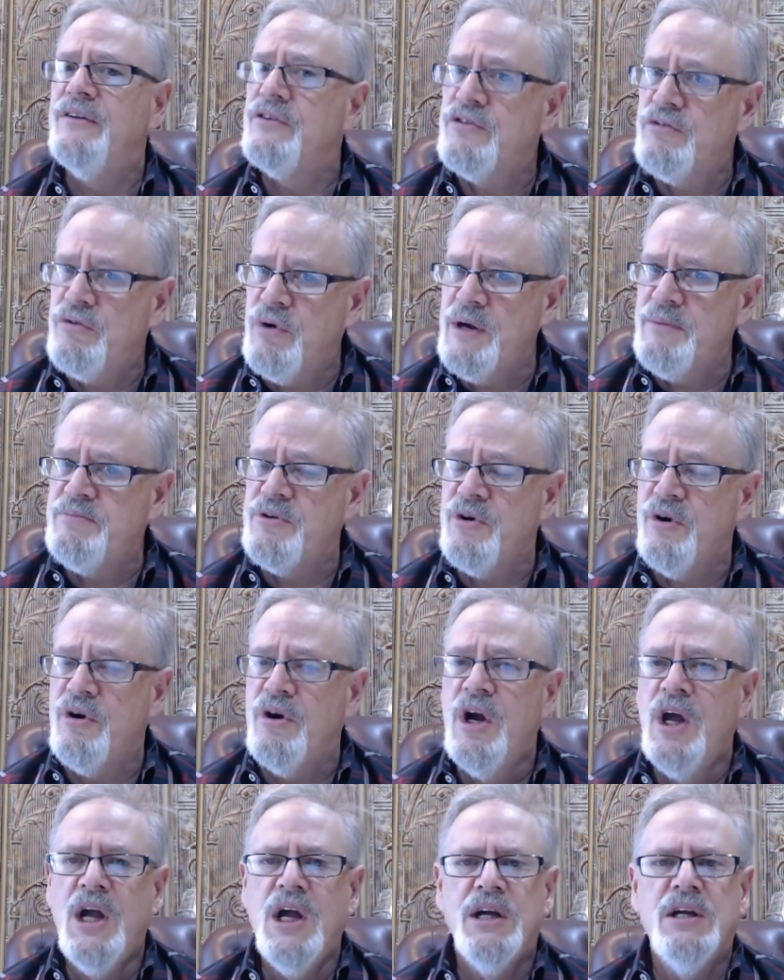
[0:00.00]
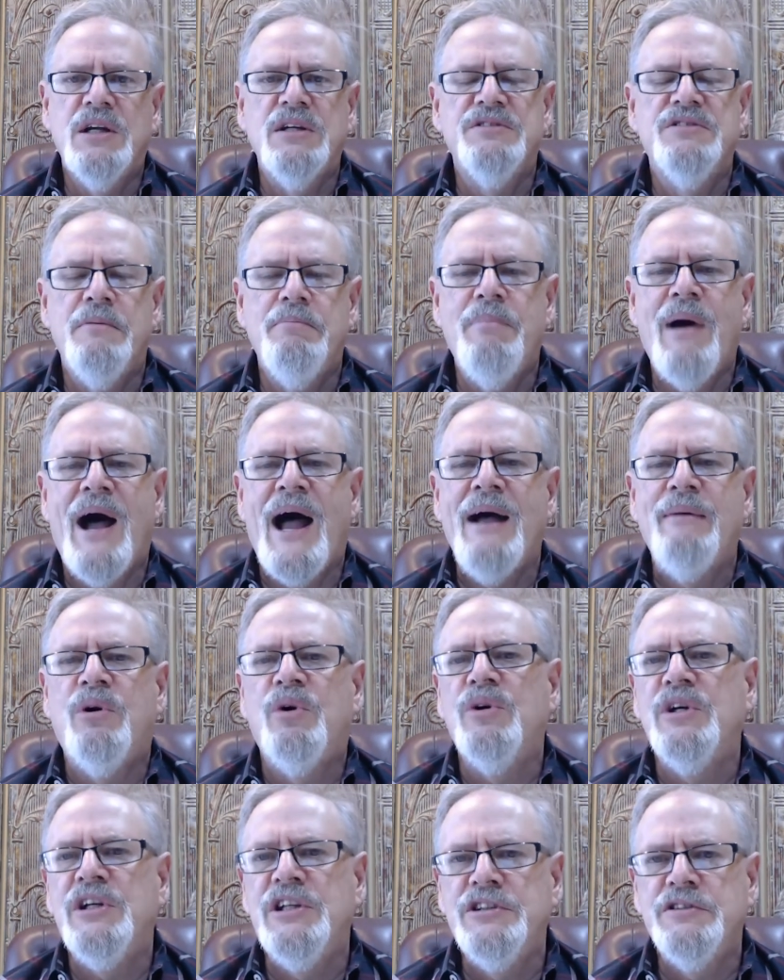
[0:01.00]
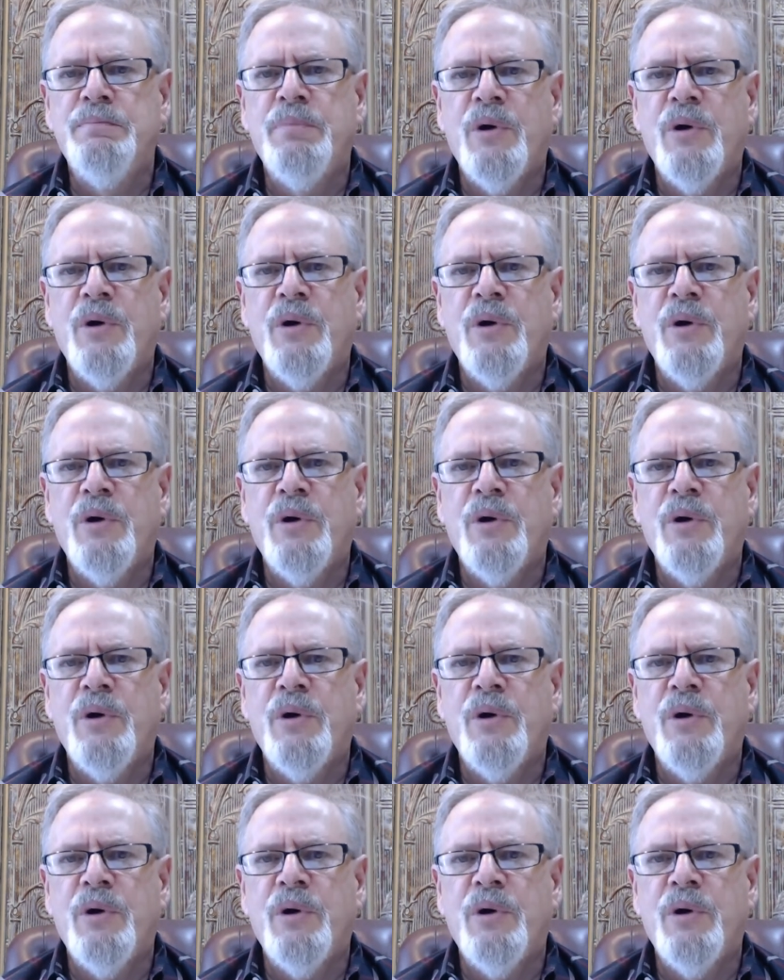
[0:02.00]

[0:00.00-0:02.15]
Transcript: the scripture because the Bible is